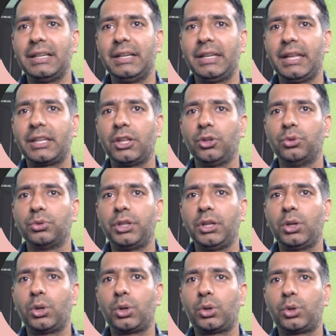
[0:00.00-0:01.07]
directly taking you
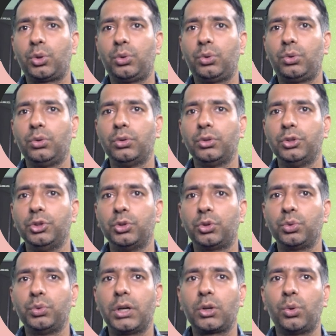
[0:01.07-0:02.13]

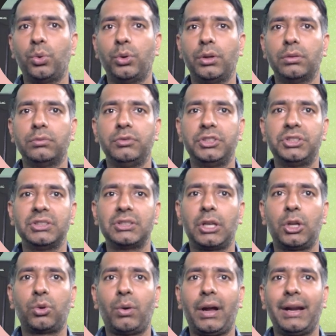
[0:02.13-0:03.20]
to a code which
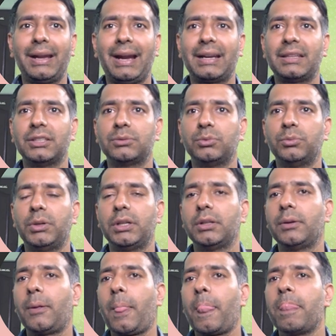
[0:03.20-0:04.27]
is required at this
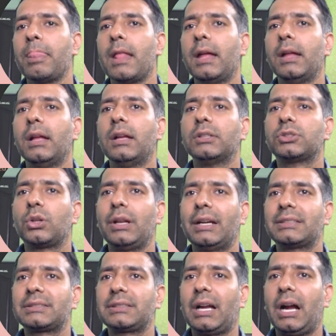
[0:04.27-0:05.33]
moment. So
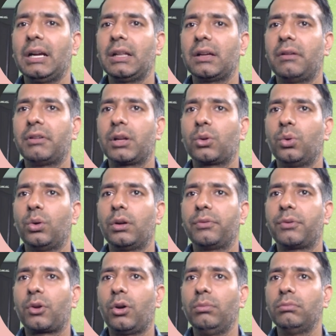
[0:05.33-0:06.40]
let's start our
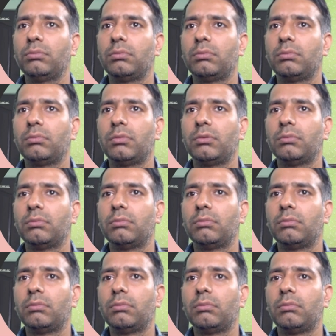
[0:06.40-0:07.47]
code from
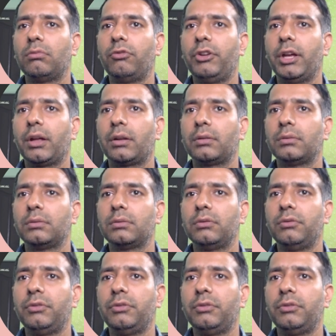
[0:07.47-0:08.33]
where